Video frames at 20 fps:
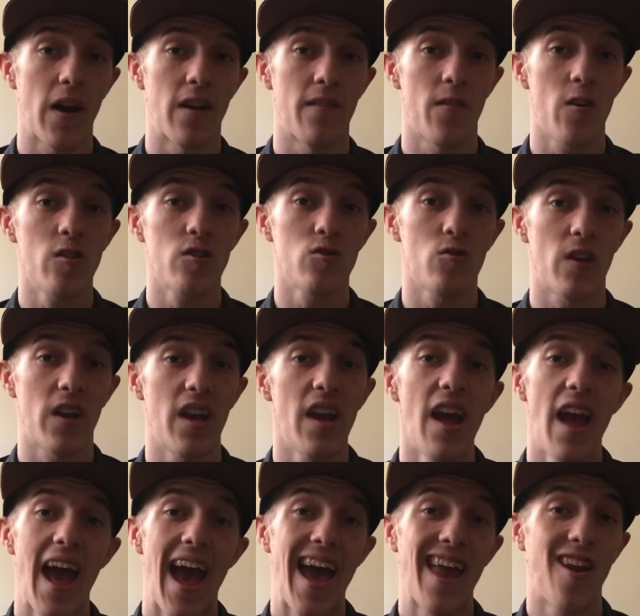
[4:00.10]
Anniversary
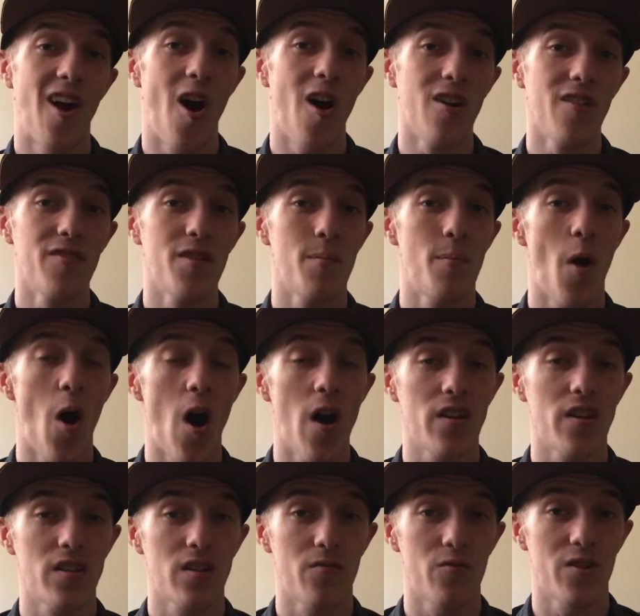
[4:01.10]
and all of the
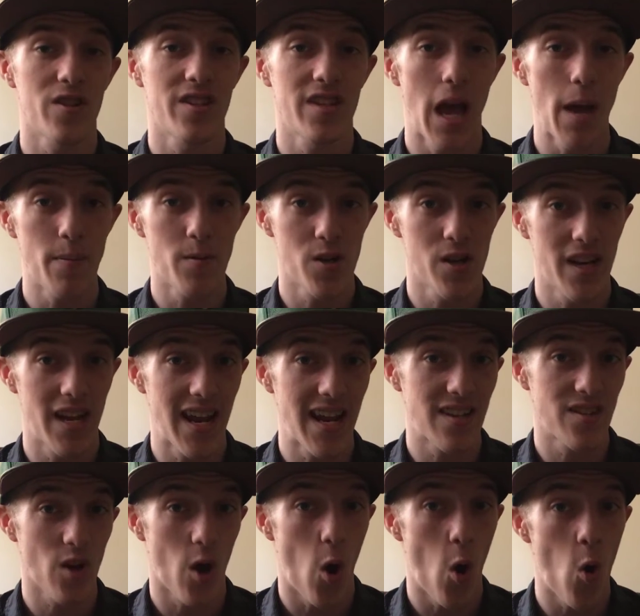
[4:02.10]
positive reception
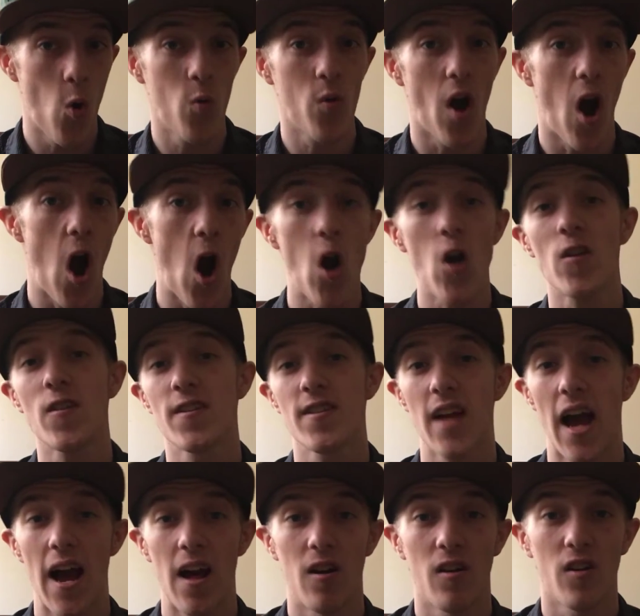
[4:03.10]
its own art
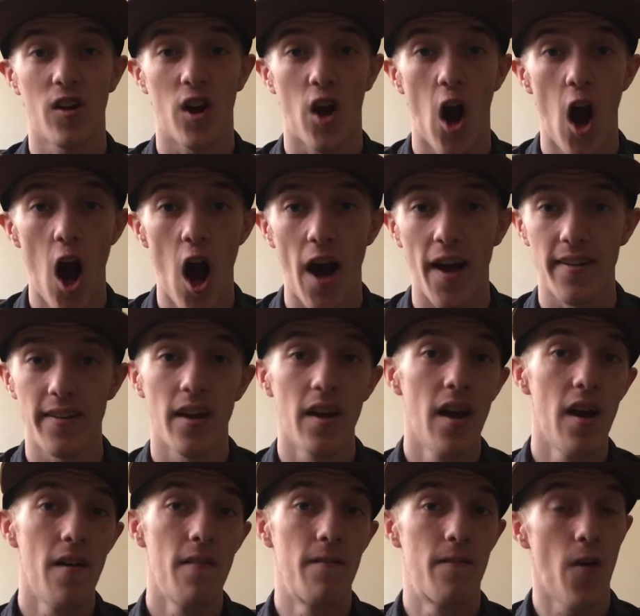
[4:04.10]
style got
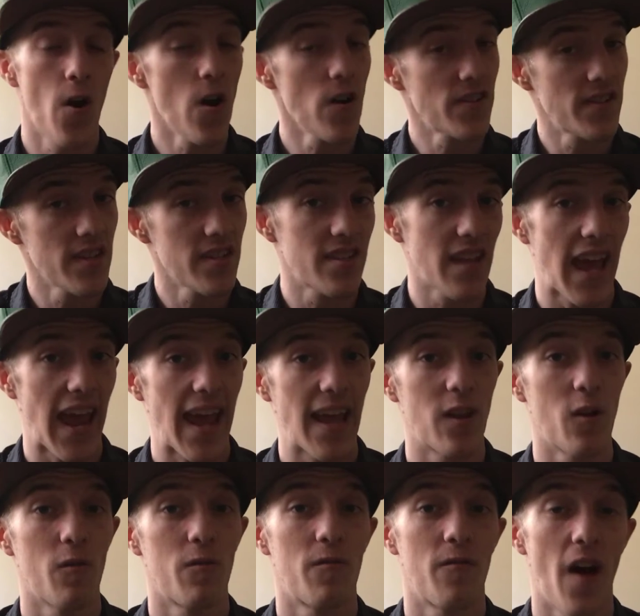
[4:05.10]
versus the
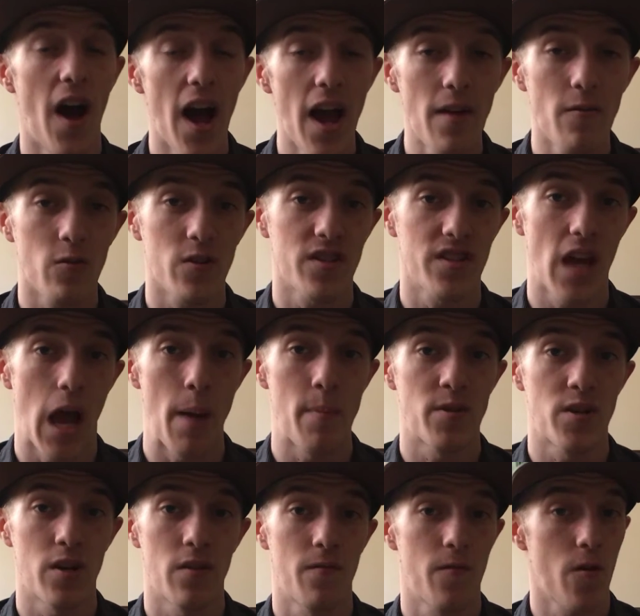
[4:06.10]
Halo 5
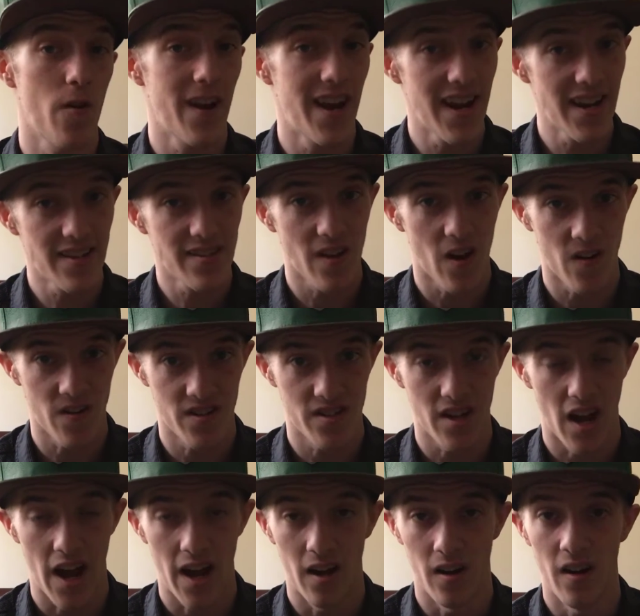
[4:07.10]
reception for its art
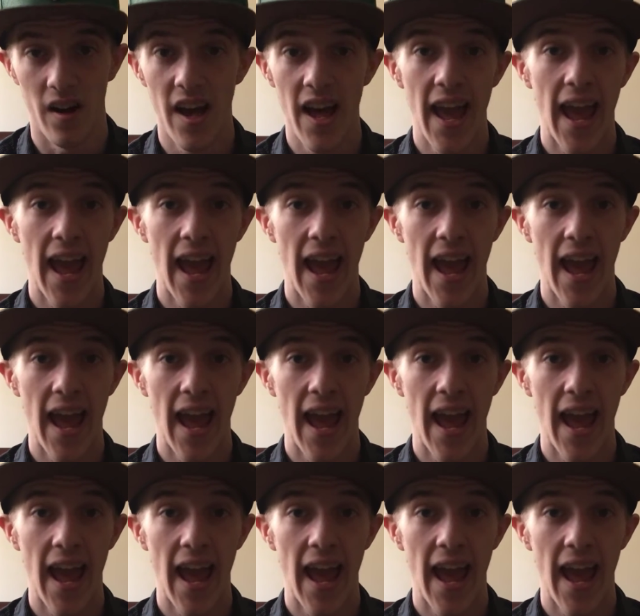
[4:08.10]
style.